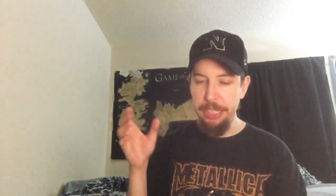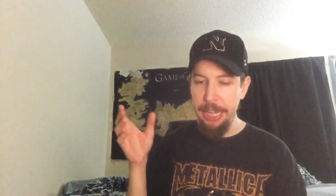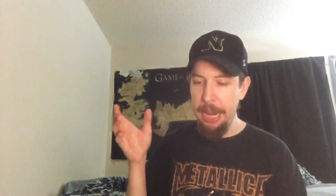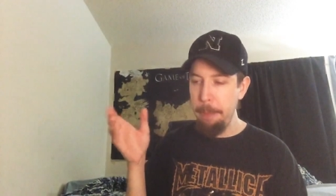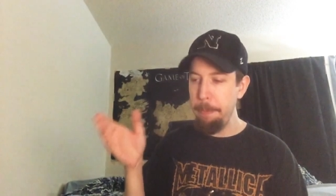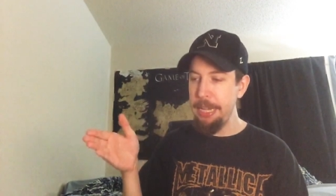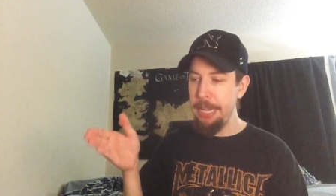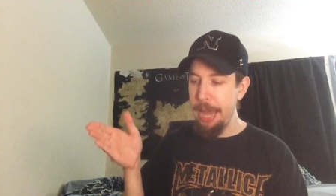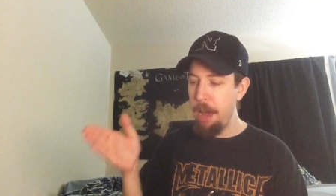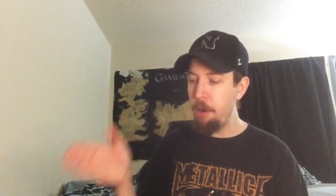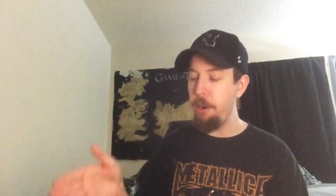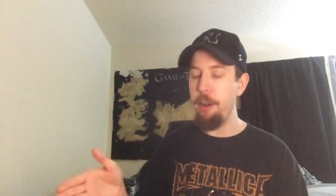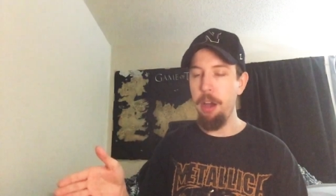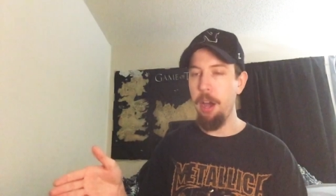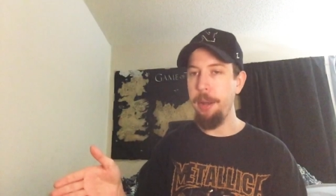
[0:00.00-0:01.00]
can't be
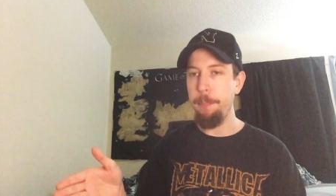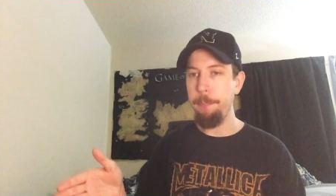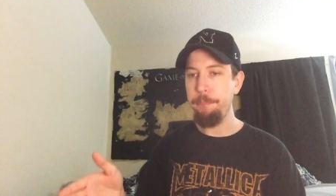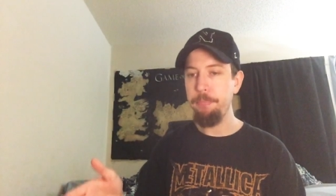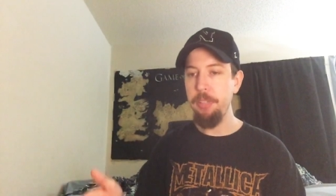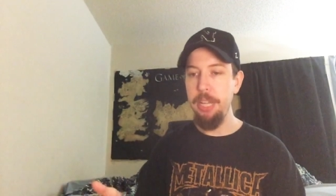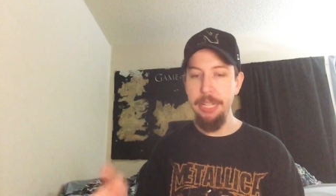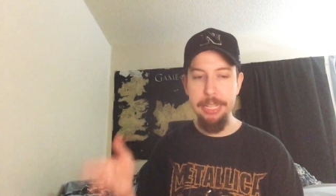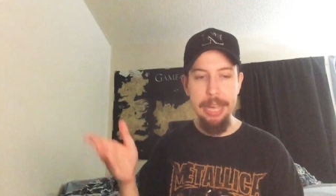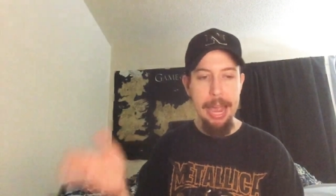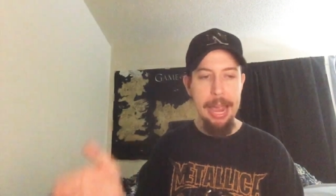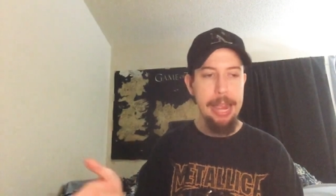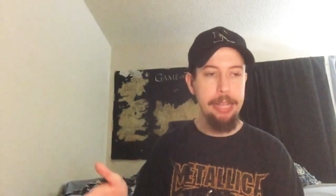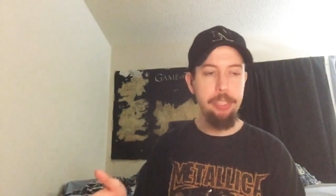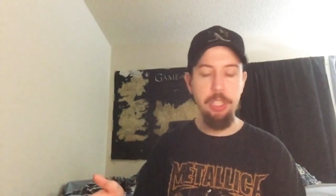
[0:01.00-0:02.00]
counted on like
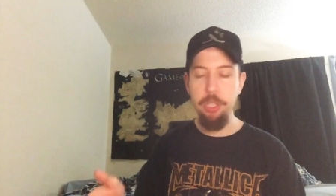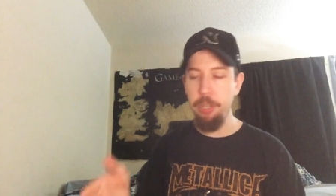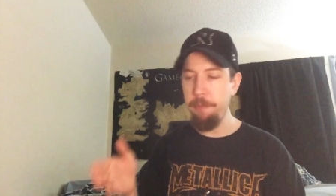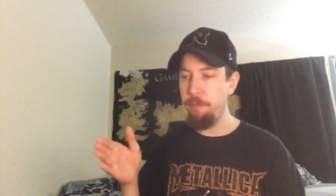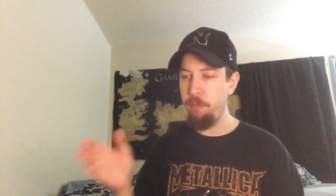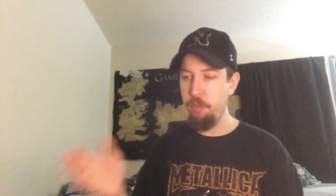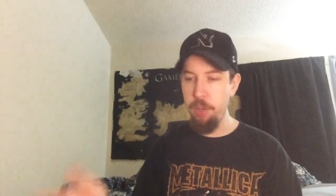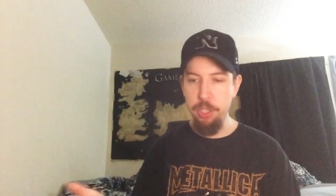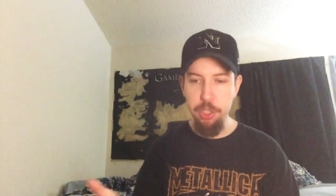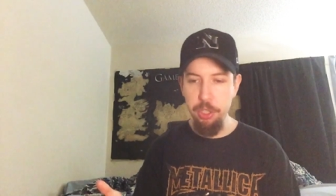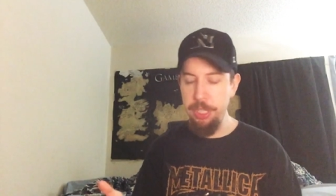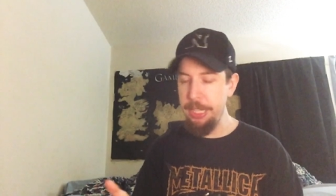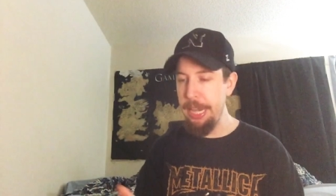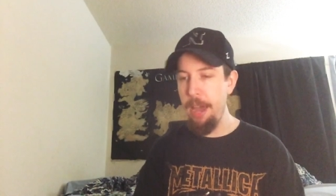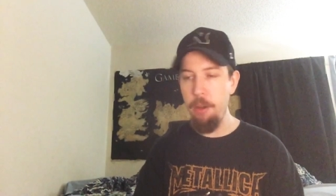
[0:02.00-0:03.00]
guys you can
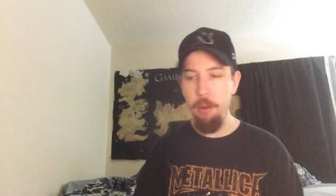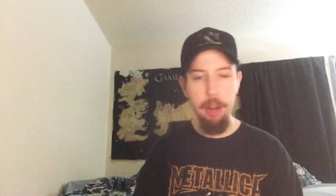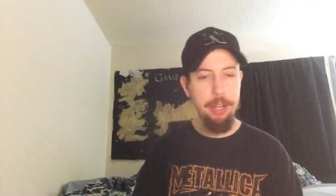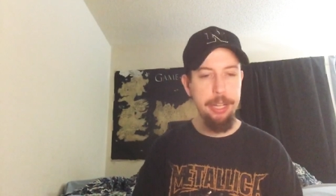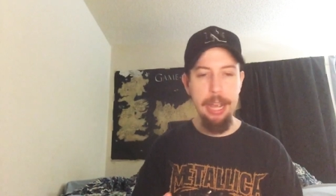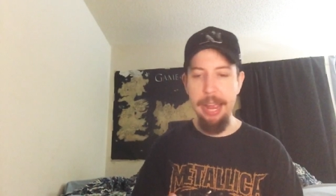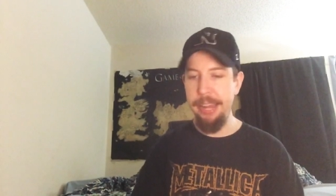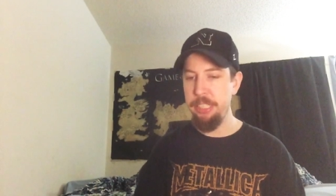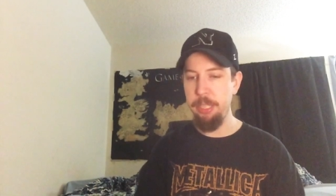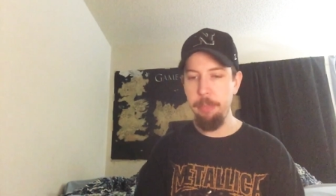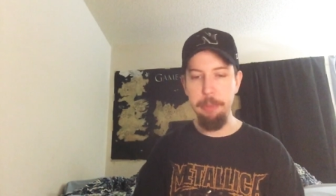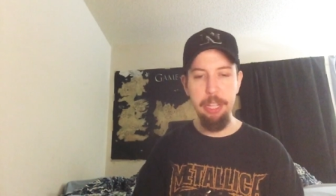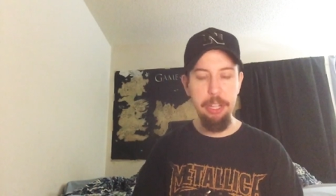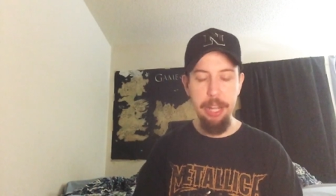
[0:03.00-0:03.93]
virtually count on guys to be